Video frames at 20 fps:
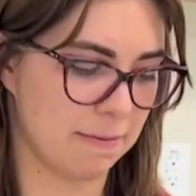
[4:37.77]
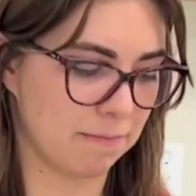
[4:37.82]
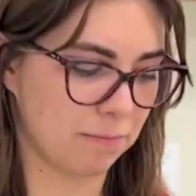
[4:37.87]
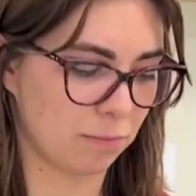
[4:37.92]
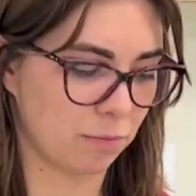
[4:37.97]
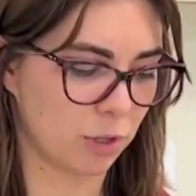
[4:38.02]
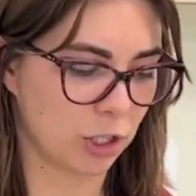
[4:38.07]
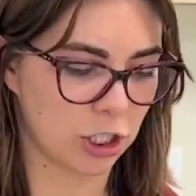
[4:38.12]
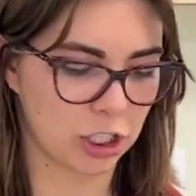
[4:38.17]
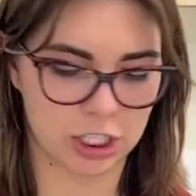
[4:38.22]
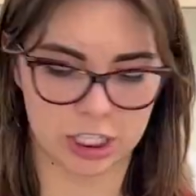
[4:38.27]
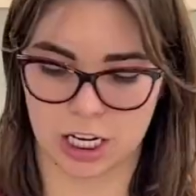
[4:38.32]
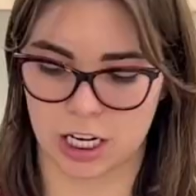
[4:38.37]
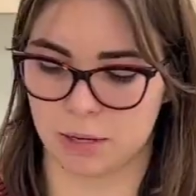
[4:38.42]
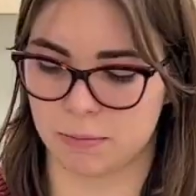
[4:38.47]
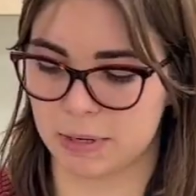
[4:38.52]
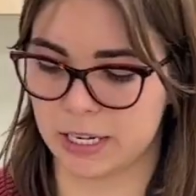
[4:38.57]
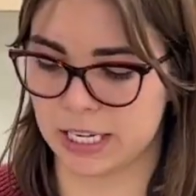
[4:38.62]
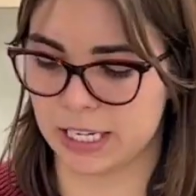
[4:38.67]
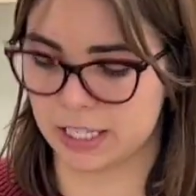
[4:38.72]
we're just going to
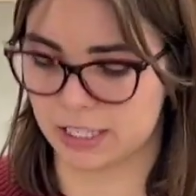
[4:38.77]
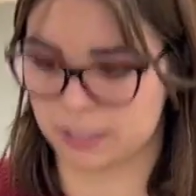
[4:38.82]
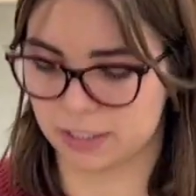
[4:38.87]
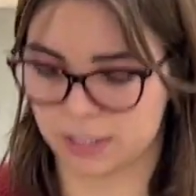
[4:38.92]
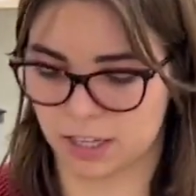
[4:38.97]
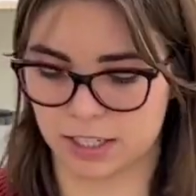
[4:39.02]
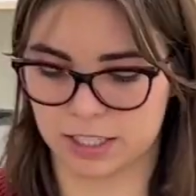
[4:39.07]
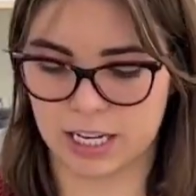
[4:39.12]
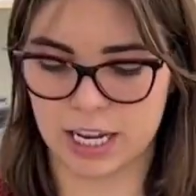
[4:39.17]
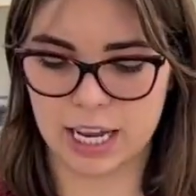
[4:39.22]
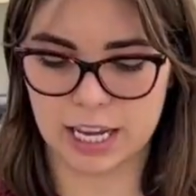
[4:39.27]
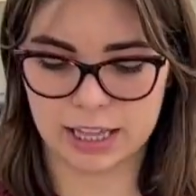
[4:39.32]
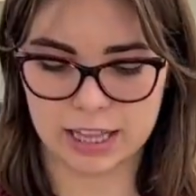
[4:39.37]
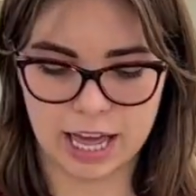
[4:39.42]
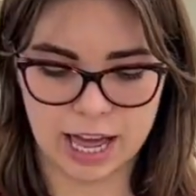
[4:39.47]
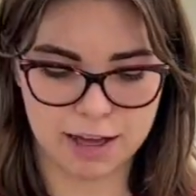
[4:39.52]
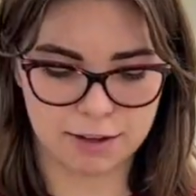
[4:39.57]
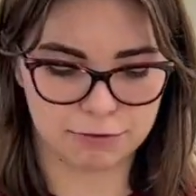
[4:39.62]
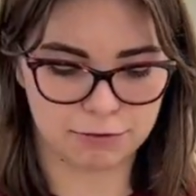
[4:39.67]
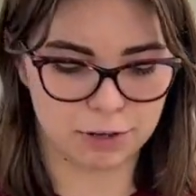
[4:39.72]
be sauteing
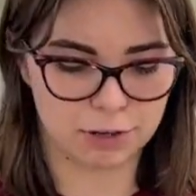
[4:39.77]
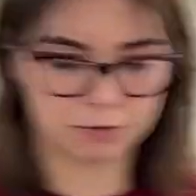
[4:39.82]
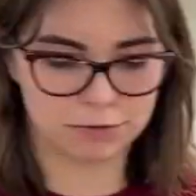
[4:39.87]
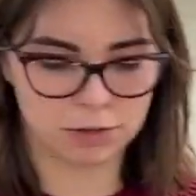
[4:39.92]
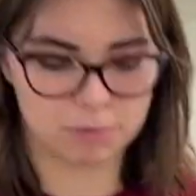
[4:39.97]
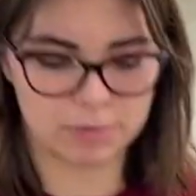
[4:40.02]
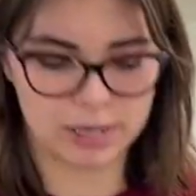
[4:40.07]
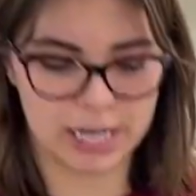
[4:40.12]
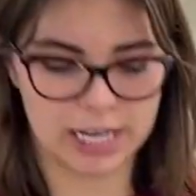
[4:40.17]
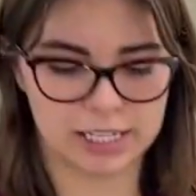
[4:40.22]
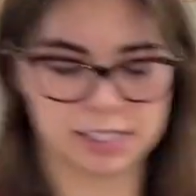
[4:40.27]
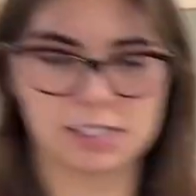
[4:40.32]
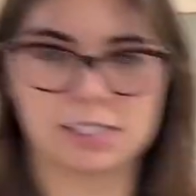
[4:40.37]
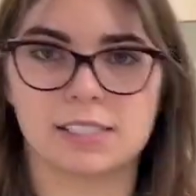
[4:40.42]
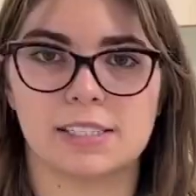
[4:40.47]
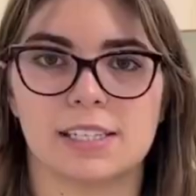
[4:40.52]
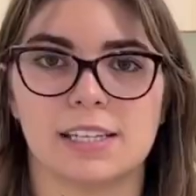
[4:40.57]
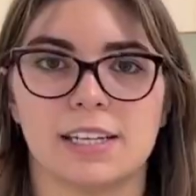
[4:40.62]
that for a few minutes.